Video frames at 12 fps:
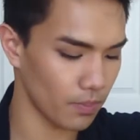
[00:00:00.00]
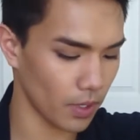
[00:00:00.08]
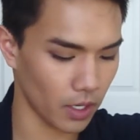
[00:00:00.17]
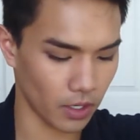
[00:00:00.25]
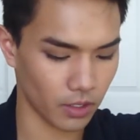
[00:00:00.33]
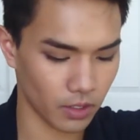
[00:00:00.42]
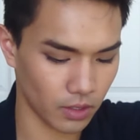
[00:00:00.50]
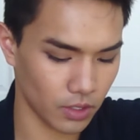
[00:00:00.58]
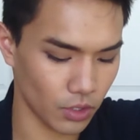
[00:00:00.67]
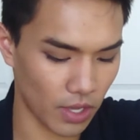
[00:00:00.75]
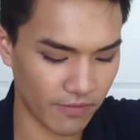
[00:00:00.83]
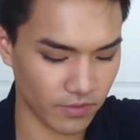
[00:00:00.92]
ugh,
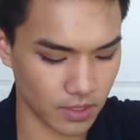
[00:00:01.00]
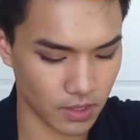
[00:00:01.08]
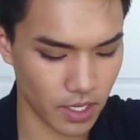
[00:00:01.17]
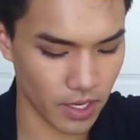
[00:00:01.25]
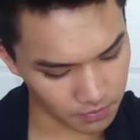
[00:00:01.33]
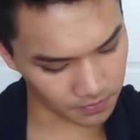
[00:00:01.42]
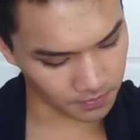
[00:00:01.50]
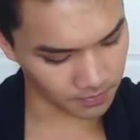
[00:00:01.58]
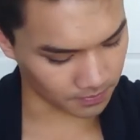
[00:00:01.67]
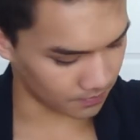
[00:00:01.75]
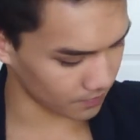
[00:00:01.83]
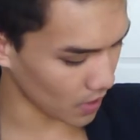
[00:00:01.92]
you'll have to see it. Mm,
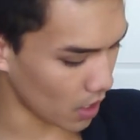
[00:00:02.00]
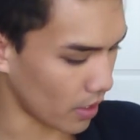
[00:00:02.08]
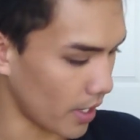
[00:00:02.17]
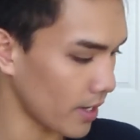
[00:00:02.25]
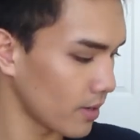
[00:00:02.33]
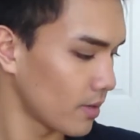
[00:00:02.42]
okay.